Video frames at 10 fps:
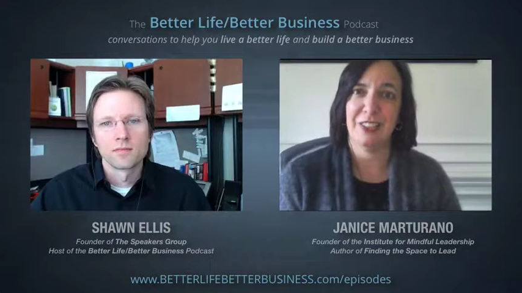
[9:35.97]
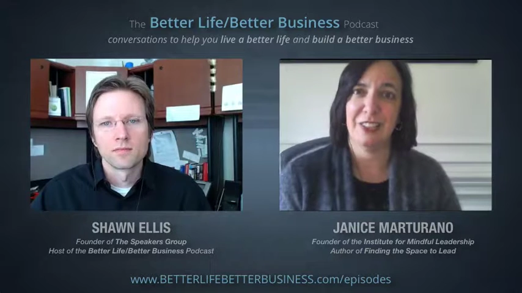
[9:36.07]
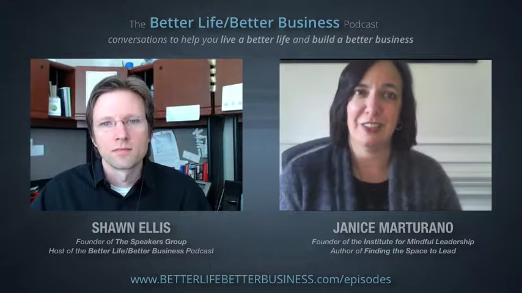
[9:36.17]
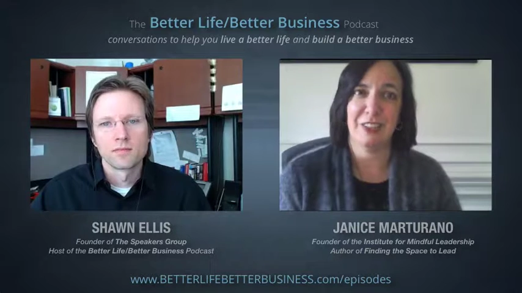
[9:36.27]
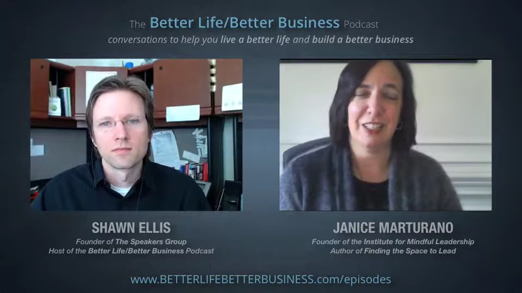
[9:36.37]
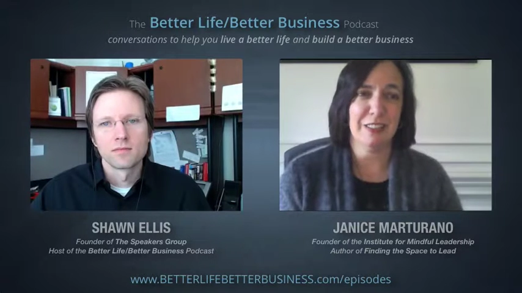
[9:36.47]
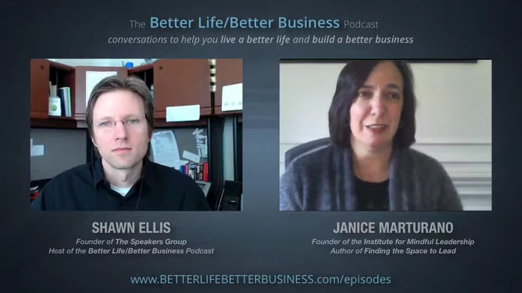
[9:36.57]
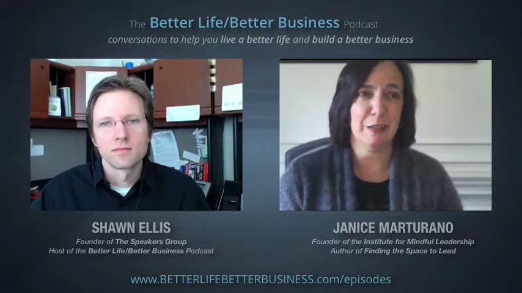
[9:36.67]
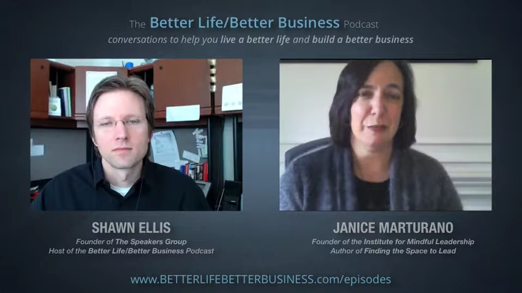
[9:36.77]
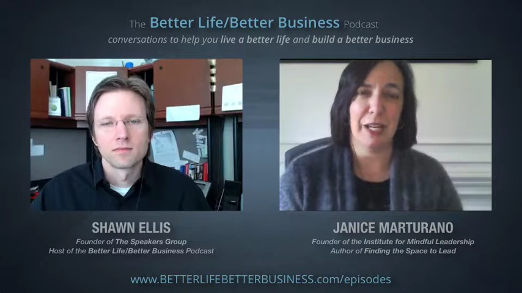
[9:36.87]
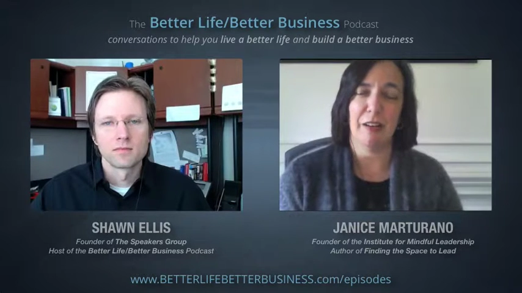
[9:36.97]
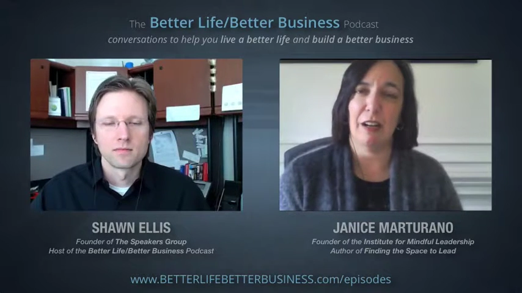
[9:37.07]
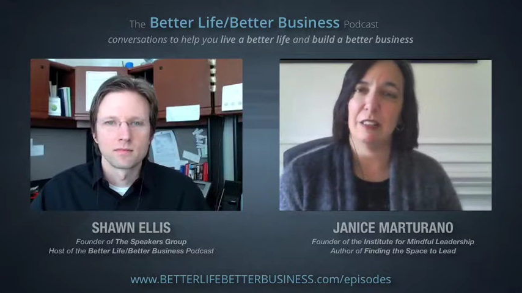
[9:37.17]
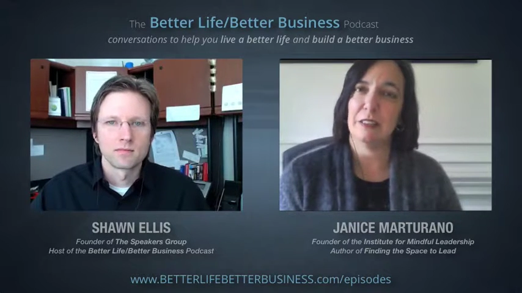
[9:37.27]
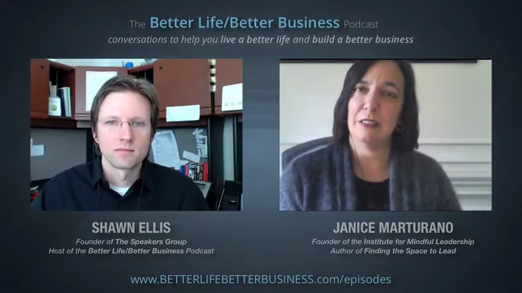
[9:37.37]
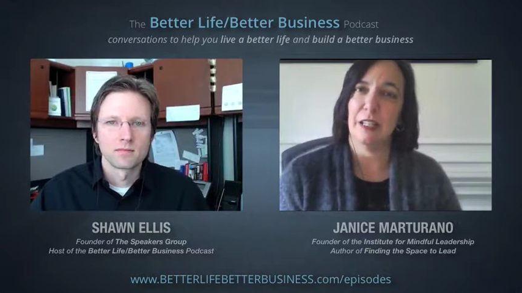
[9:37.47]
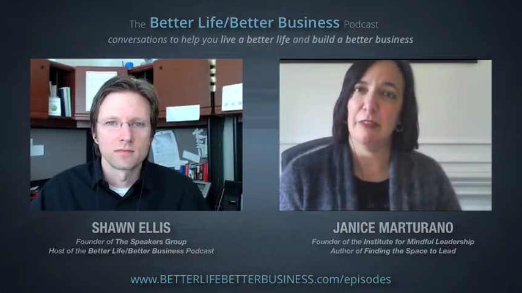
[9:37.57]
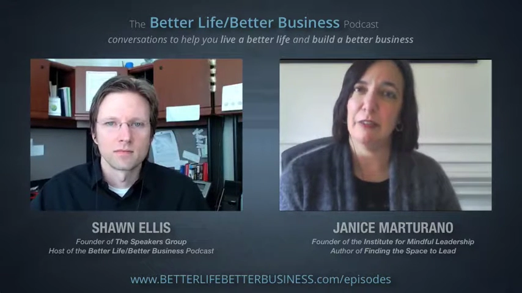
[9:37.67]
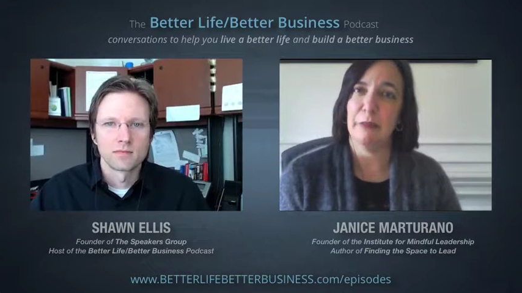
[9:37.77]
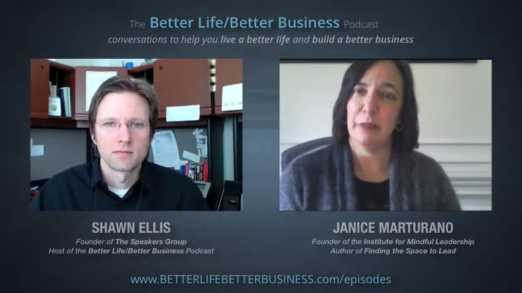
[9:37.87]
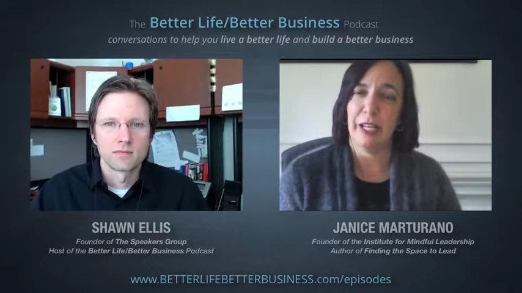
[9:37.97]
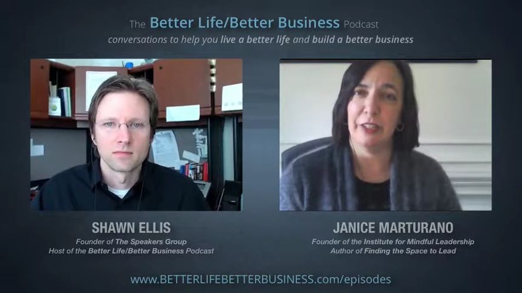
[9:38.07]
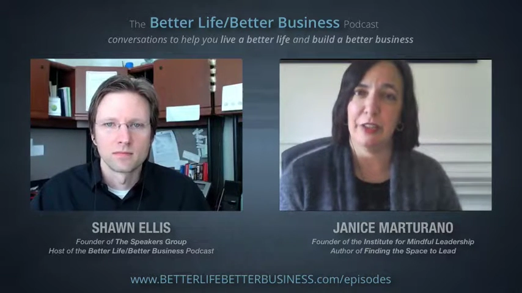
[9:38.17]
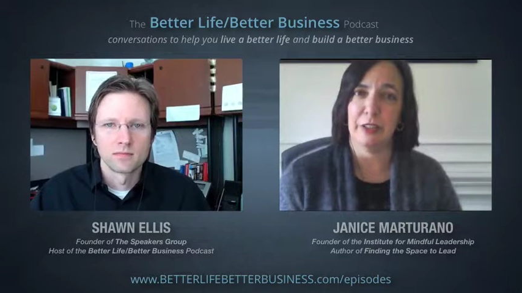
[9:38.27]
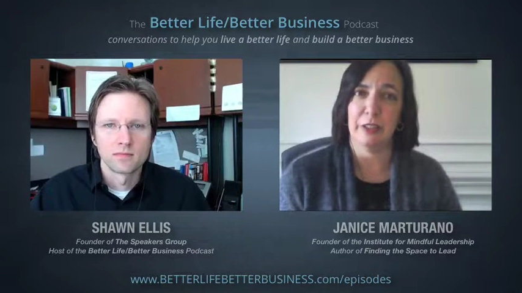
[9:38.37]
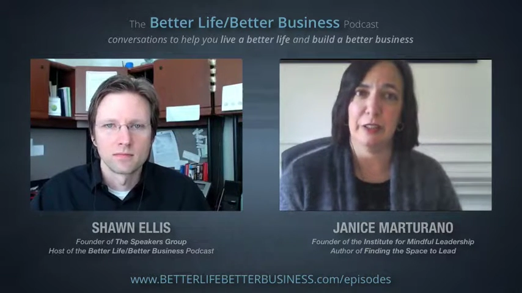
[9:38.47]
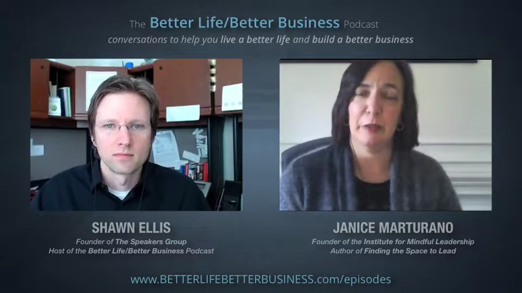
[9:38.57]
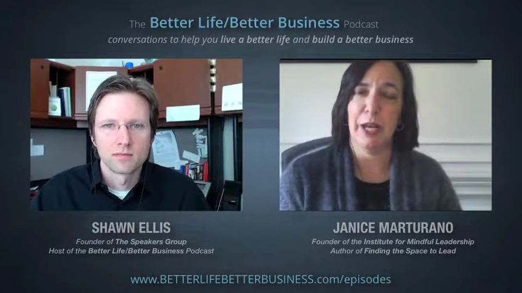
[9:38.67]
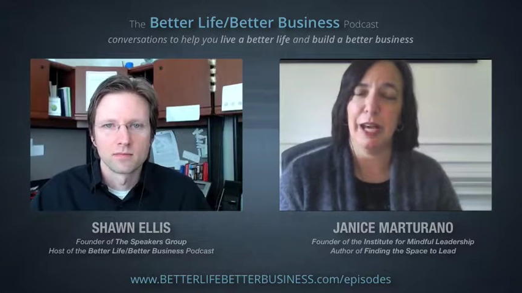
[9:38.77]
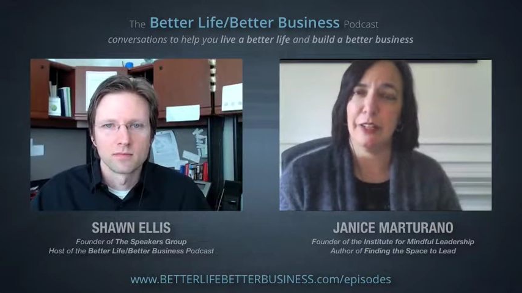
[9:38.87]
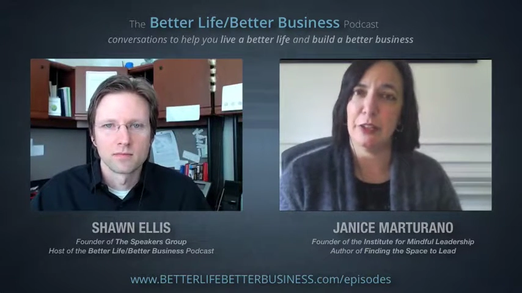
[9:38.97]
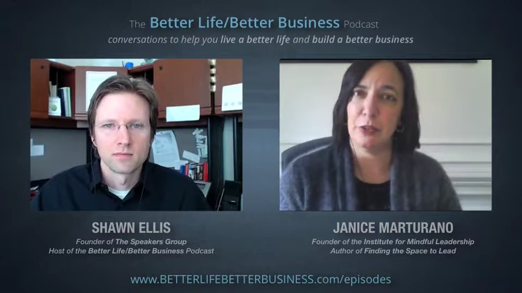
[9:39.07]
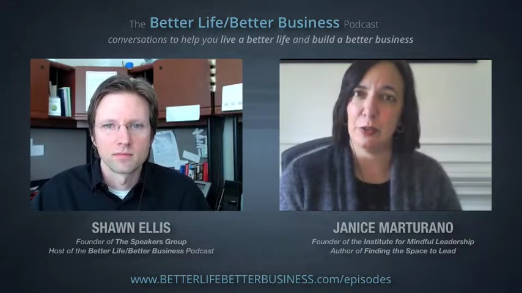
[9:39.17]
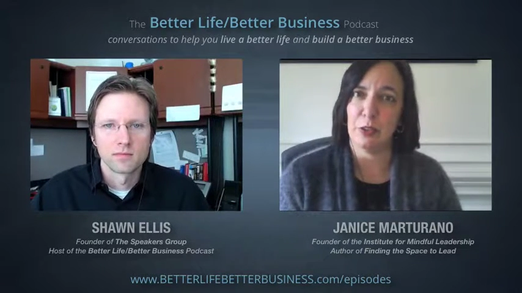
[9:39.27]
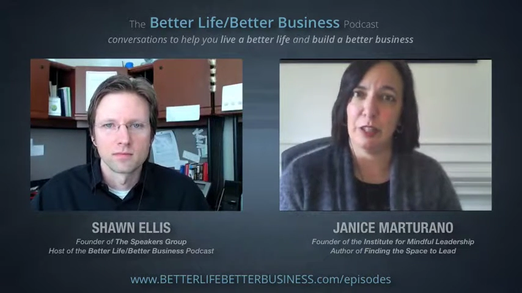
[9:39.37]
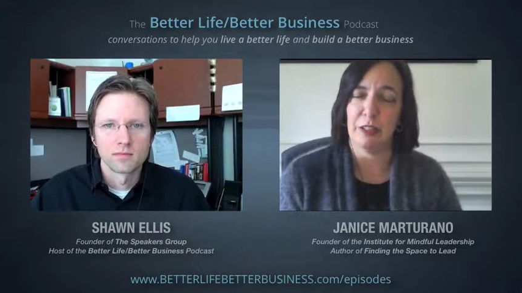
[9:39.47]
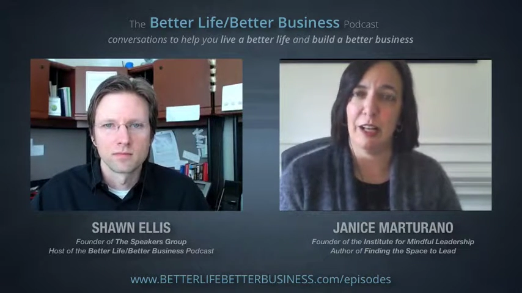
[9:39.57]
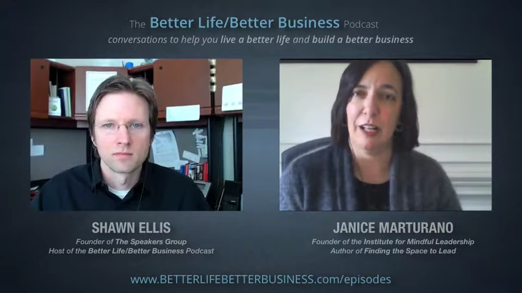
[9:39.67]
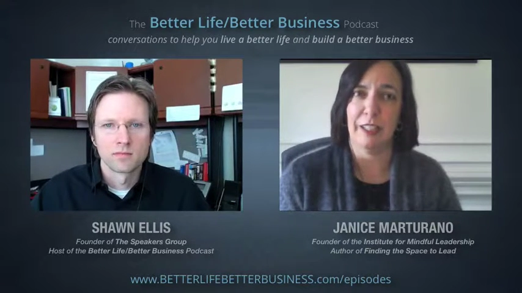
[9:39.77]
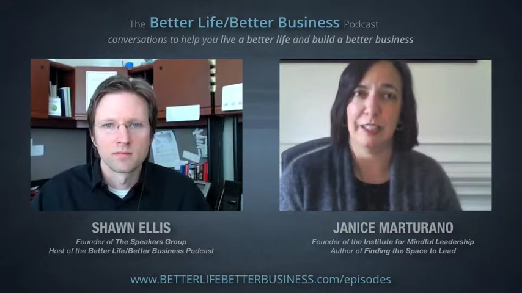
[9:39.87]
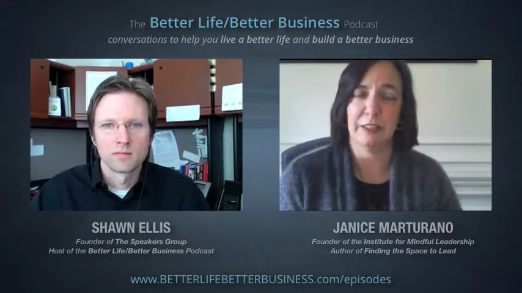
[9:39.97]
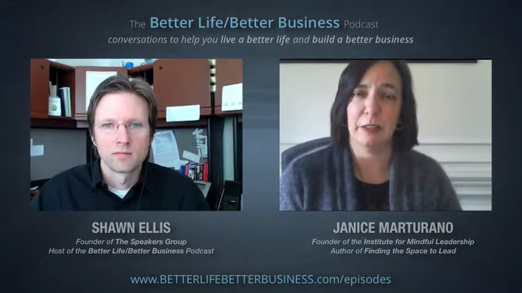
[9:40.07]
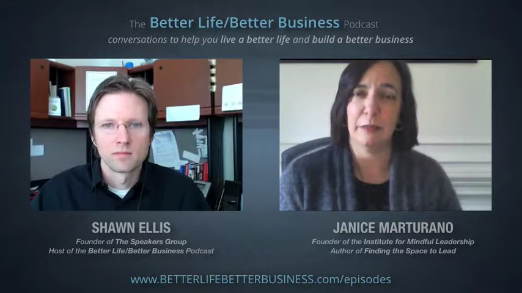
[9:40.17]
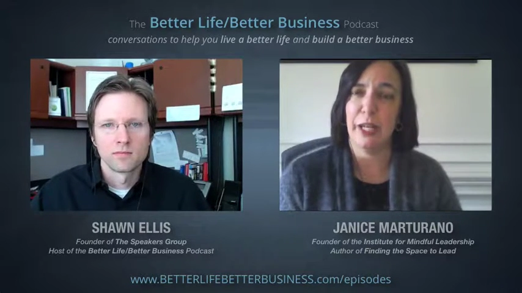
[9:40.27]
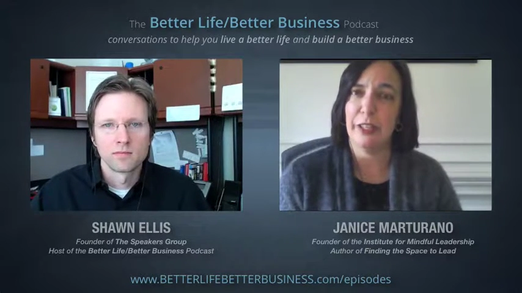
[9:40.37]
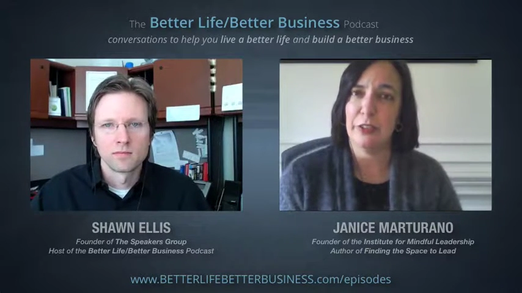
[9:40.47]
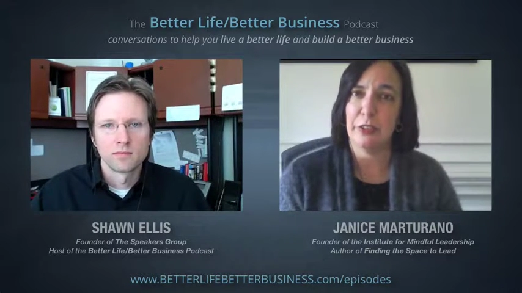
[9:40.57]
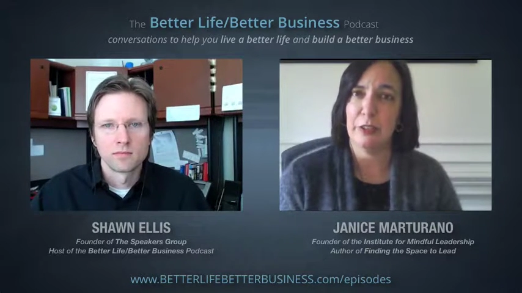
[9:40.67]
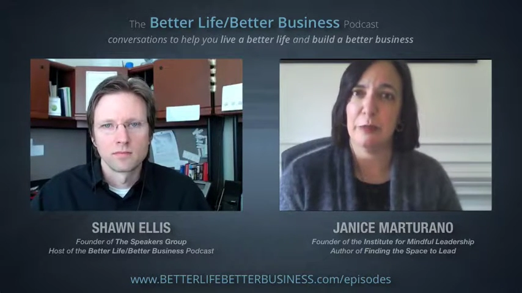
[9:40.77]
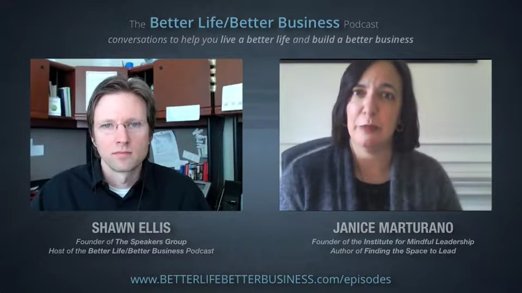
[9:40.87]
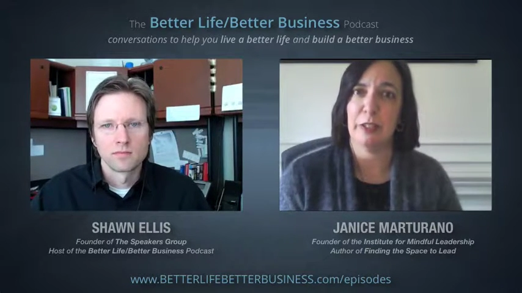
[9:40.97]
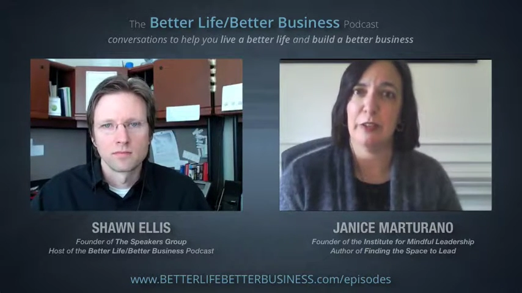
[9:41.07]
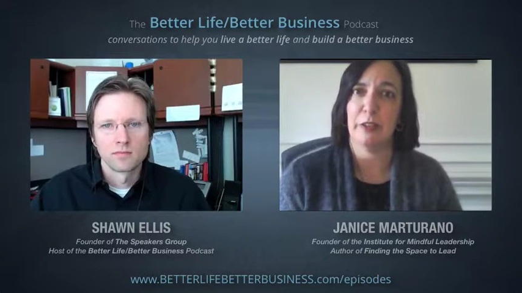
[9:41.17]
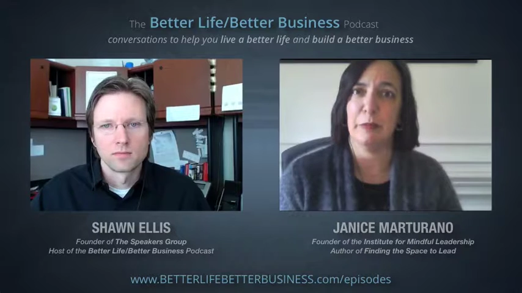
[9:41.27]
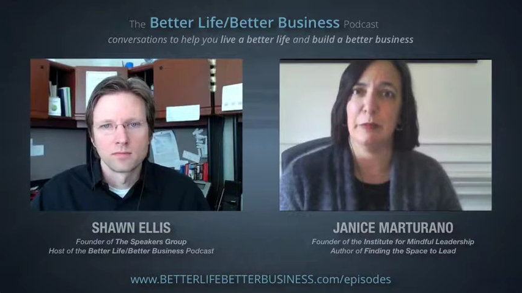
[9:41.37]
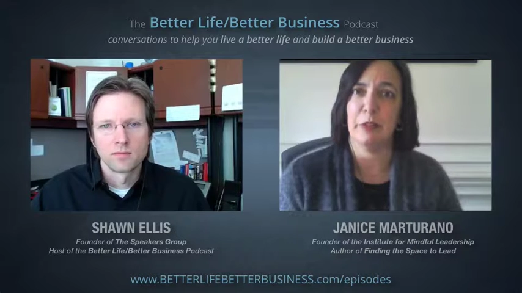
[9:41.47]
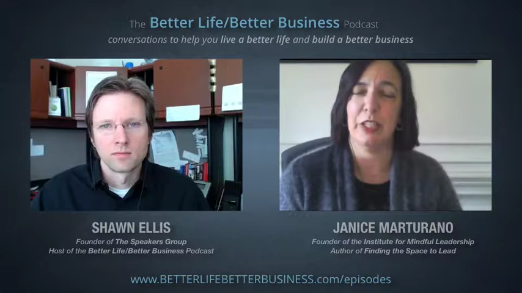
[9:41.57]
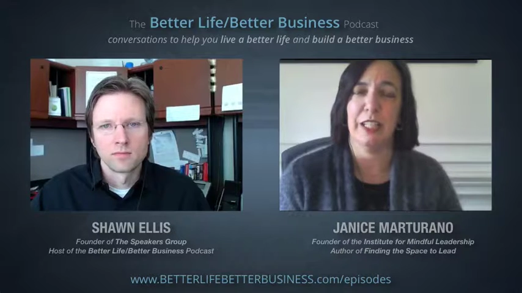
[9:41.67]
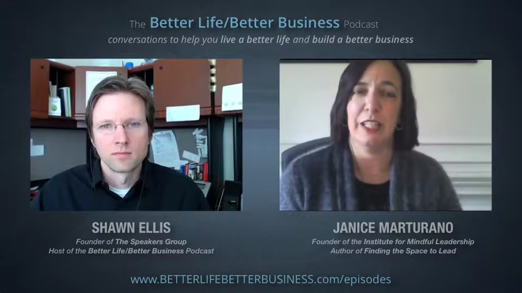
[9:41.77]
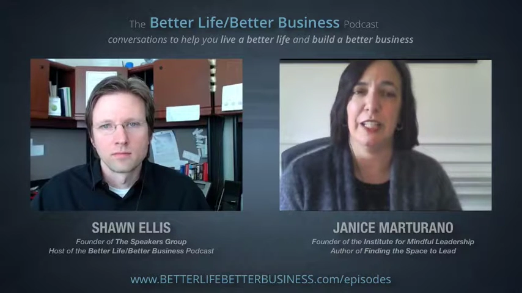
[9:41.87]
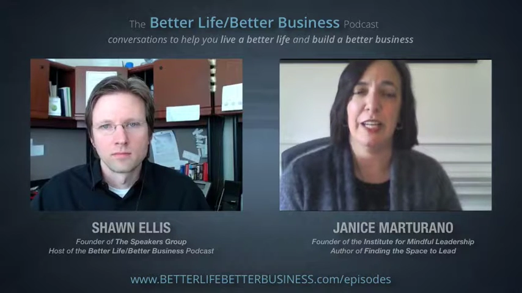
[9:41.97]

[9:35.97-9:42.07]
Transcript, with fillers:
Speaker 1: So, this is about self compassion, compassion toward our colleagues, compassion to the bigger community.